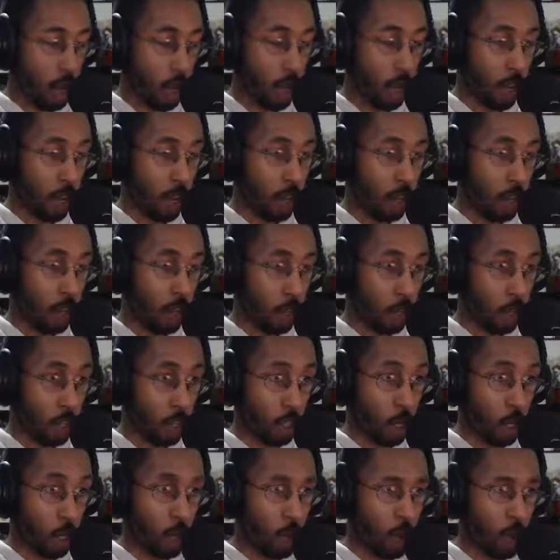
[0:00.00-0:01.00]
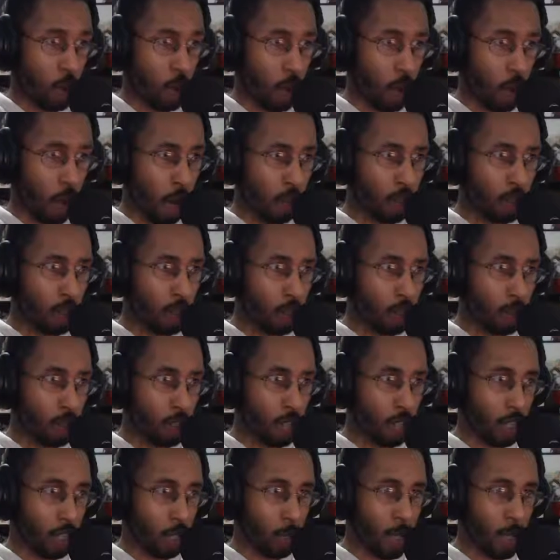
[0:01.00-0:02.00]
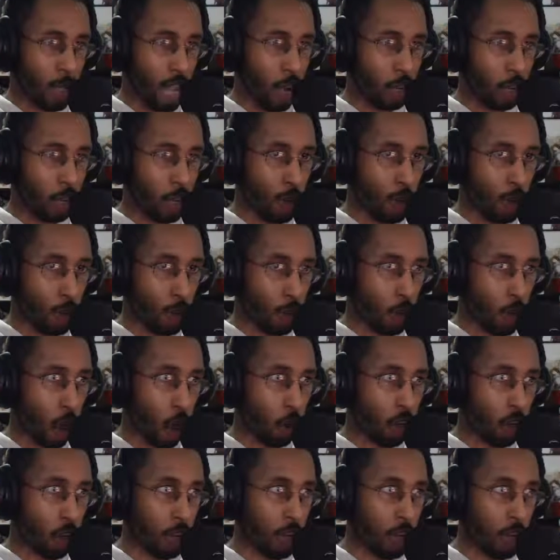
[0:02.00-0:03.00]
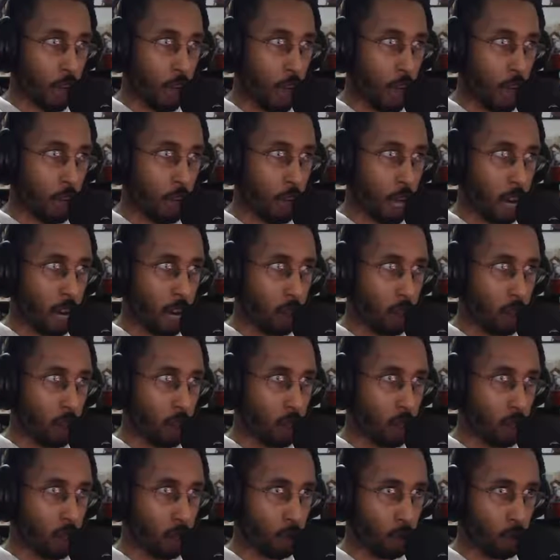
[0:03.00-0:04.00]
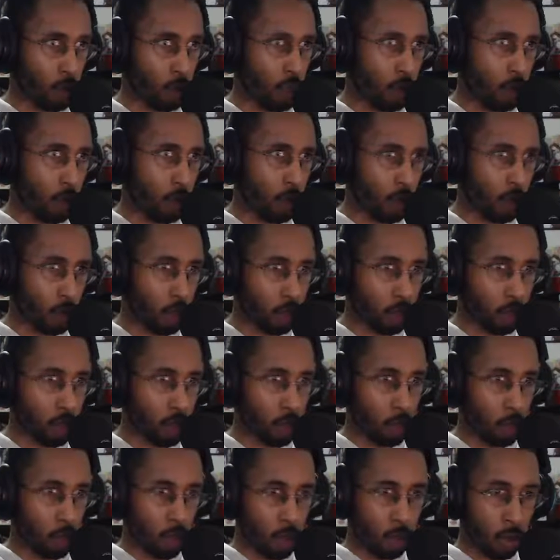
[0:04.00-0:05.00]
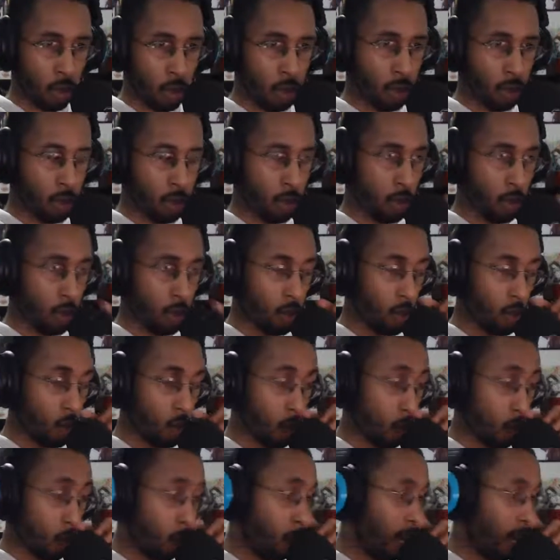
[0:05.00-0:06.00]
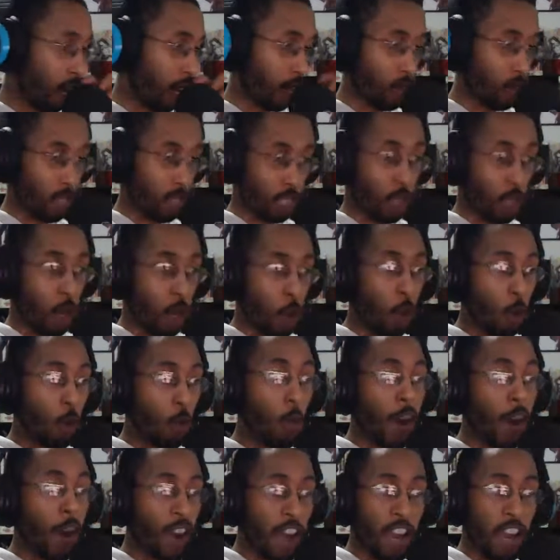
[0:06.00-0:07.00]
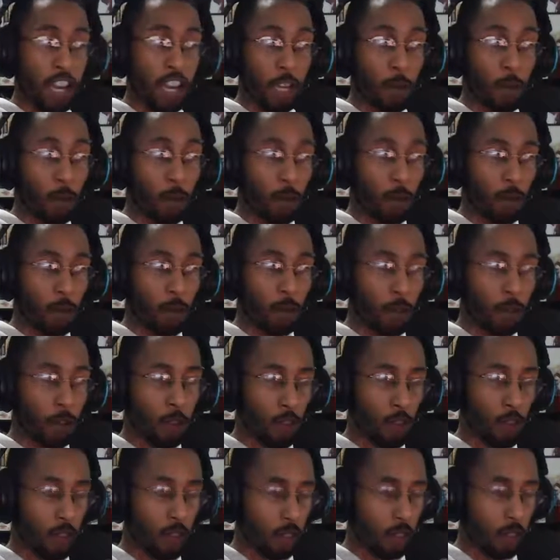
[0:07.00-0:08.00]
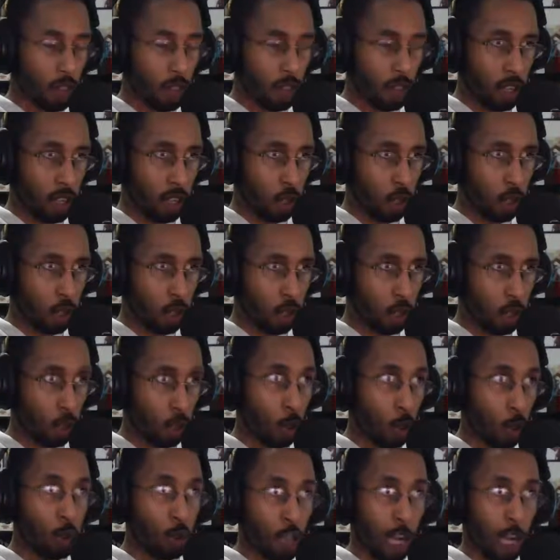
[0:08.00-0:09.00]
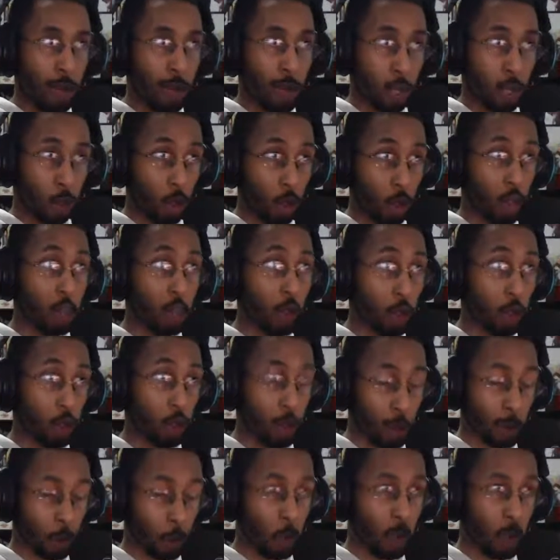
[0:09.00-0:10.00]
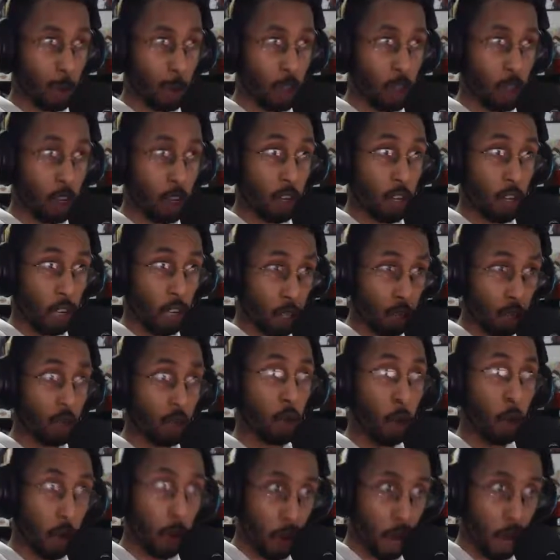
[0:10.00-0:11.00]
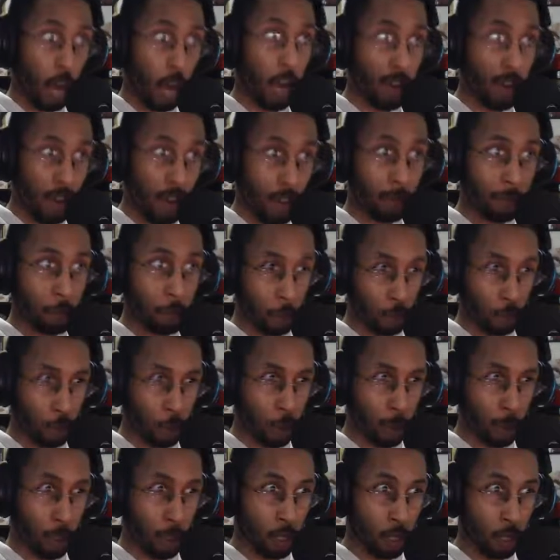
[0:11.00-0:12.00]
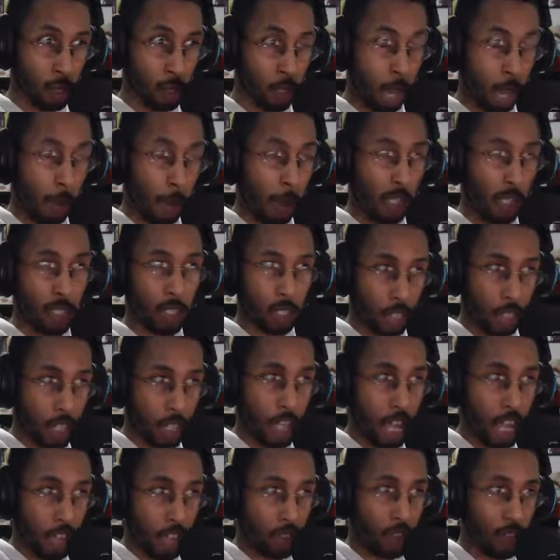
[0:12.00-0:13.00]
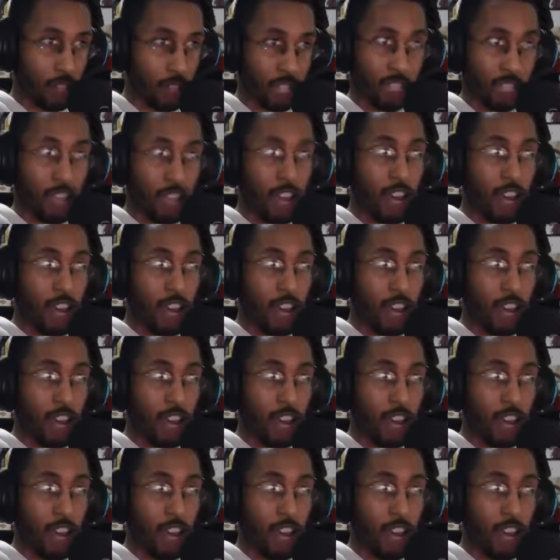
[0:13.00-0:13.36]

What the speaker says: and like not to be out here marketing High Dive, but it's also cheaper than Crunchyroll. So when I uh, closed down my Crunchyroll subscription and started a High Dive subscription, I basically get like